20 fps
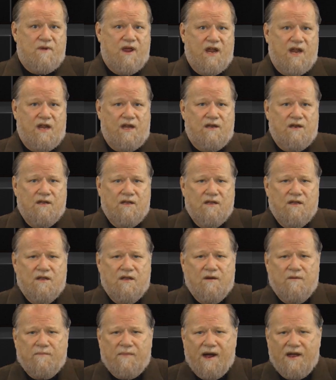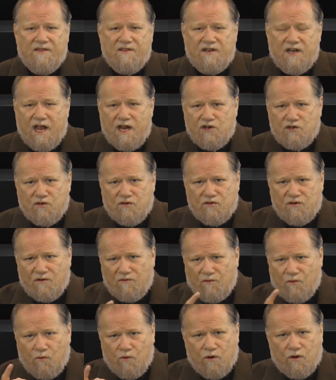made by the nations
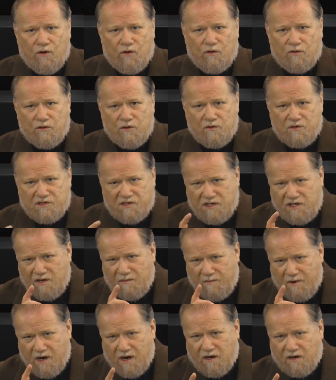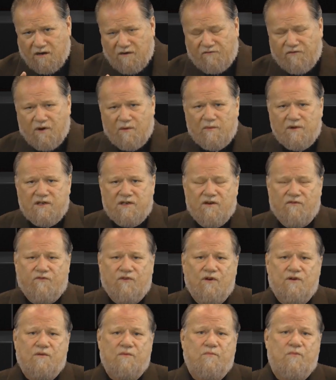of the world who see America from a
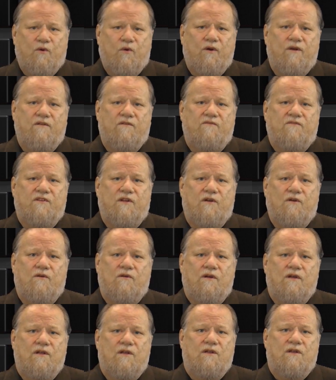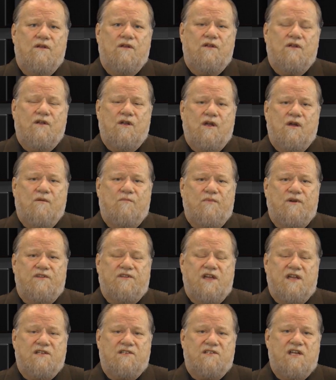different point of view,
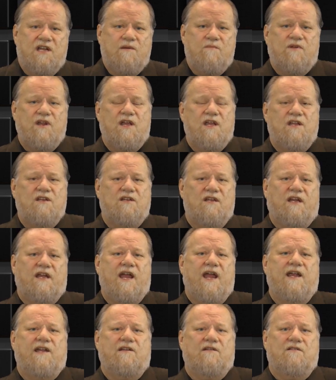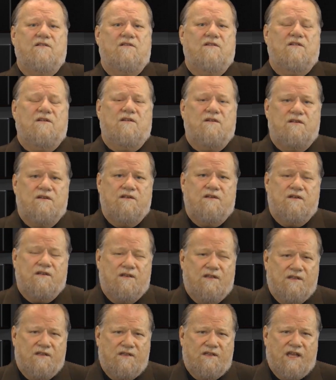but they seem to indicate
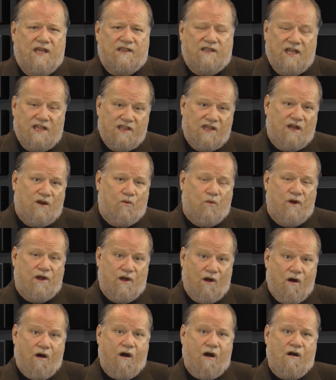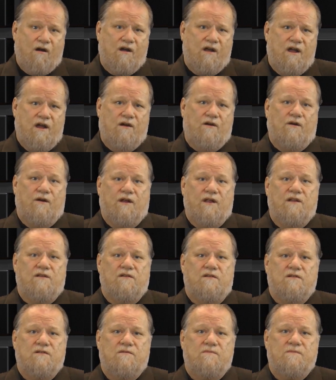that they think we are
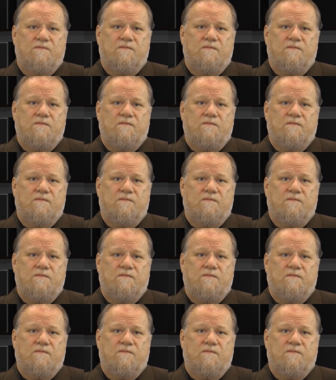arrogant.